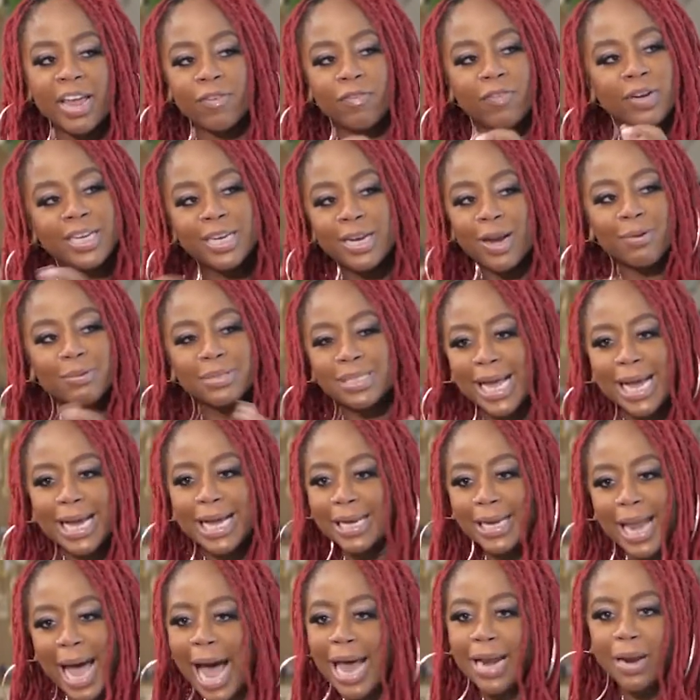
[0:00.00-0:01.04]
really don't take a
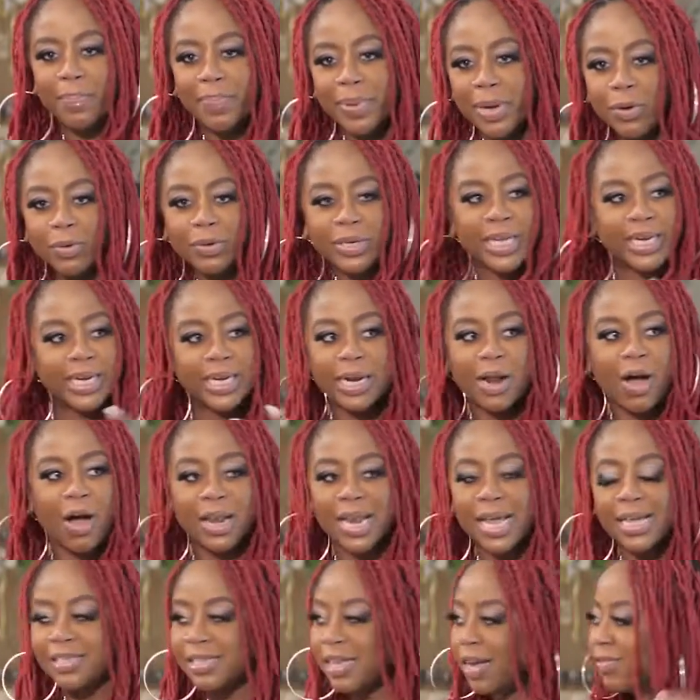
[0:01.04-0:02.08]
lot of building and all
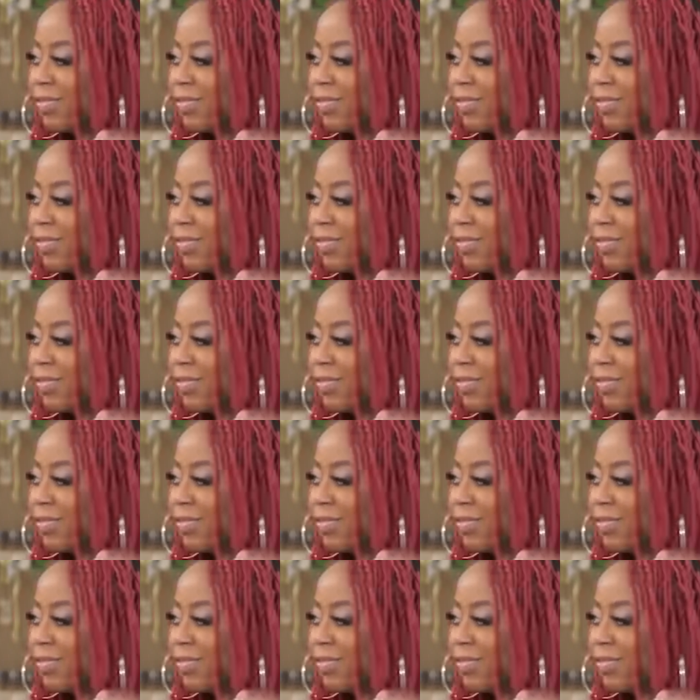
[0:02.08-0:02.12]
that stuff.